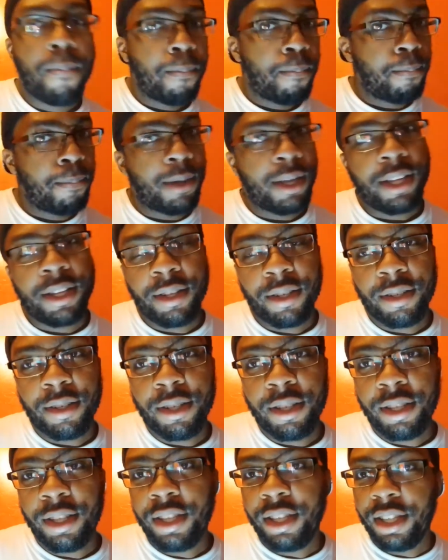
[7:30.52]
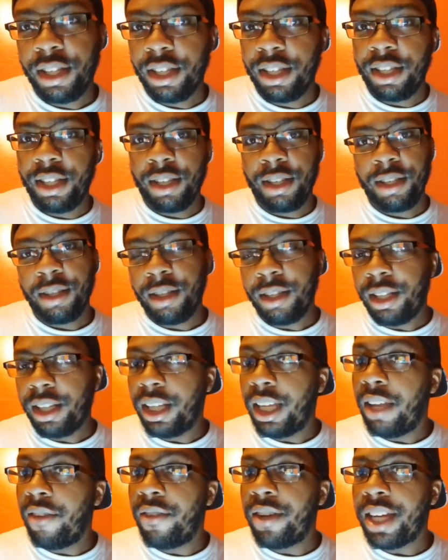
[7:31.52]
but
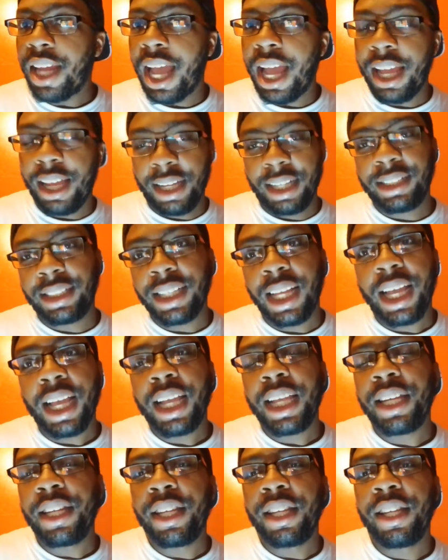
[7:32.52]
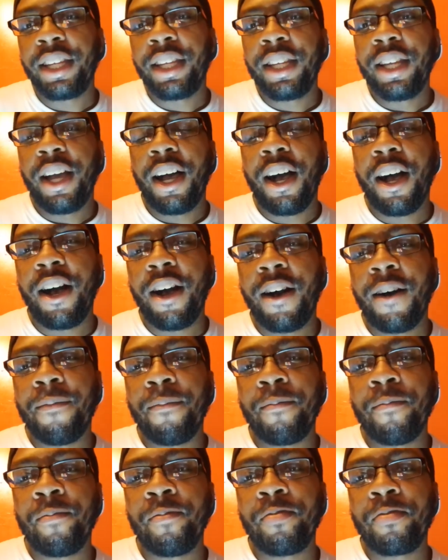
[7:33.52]
leaving that aside,
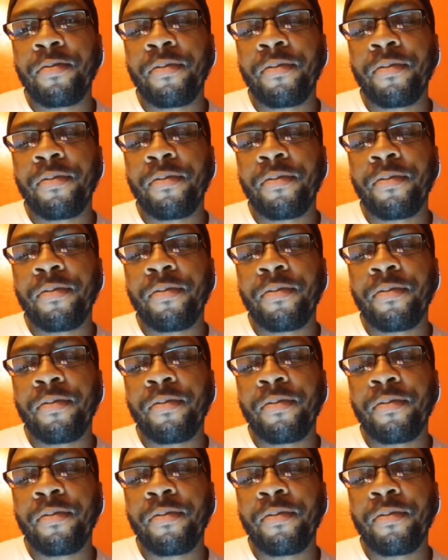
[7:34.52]
um,